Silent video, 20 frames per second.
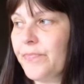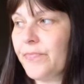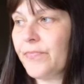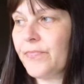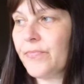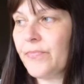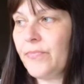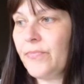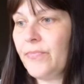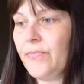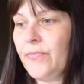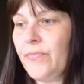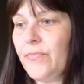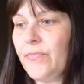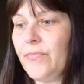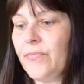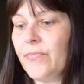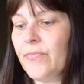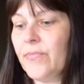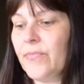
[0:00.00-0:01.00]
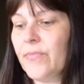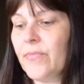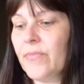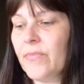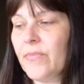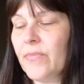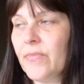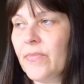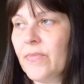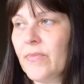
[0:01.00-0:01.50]

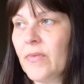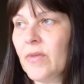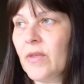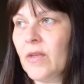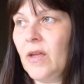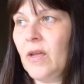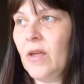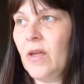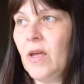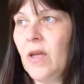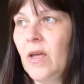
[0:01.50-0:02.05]
(silence)